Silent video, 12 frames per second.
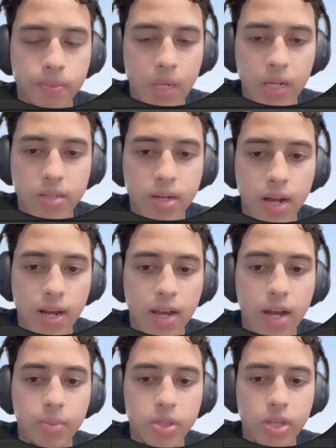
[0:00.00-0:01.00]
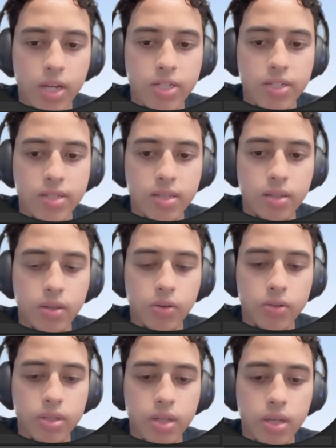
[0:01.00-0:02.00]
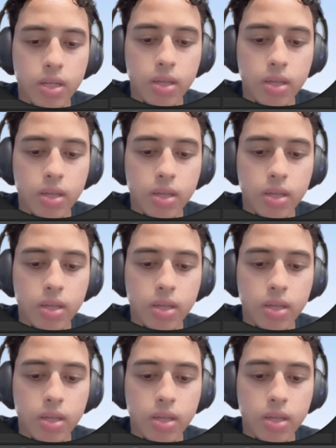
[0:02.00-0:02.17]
it's not common to actually see those in